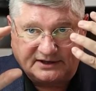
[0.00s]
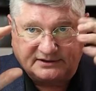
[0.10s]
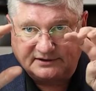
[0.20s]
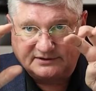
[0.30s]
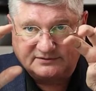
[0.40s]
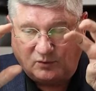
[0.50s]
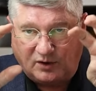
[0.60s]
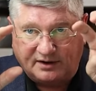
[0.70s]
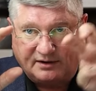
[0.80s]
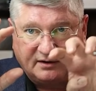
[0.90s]
eat this
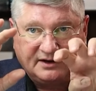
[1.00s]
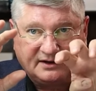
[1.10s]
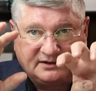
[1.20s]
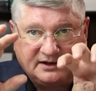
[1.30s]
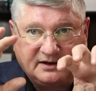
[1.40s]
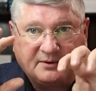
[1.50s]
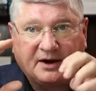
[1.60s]
one nicotinamide?